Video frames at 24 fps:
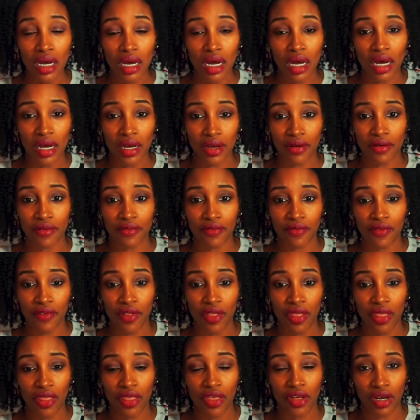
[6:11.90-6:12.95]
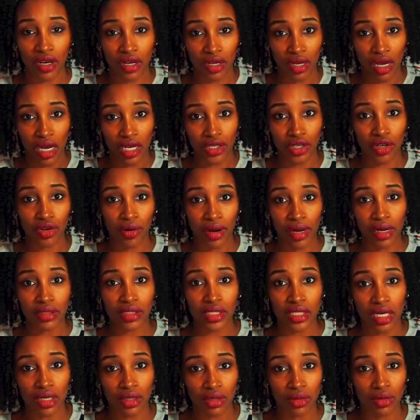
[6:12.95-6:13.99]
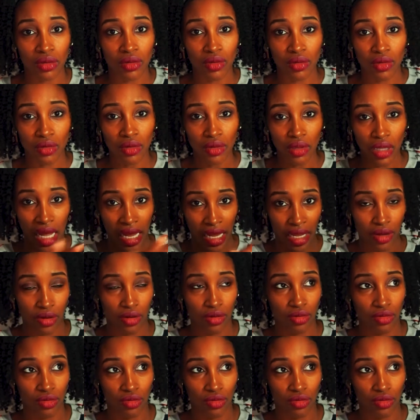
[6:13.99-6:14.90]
of the underground tunnel, like